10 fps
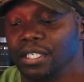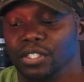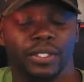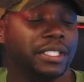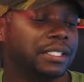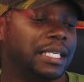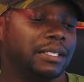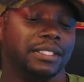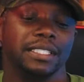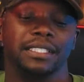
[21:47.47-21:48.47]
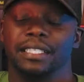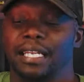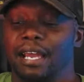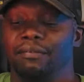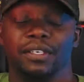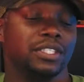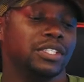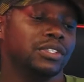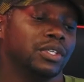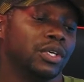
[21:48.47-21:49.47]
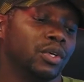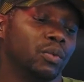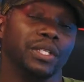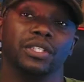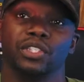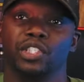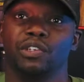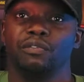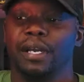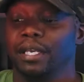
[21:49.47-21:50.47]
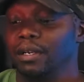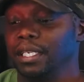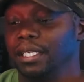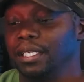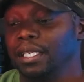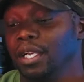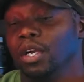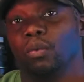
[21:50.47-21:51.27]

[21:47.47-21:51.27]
So this is now 16.5 inches with the Surefire on there.